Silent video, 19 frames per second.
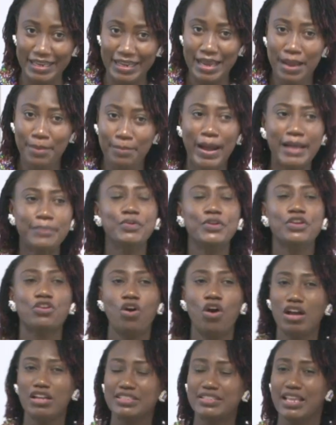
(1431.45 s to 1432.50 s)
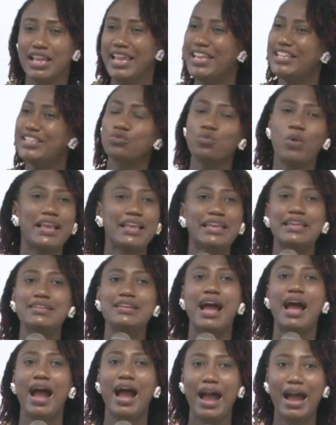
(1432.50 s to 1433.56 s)
but because he's working
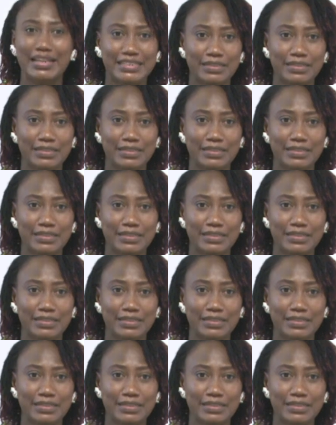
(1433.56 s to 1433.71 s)
hard.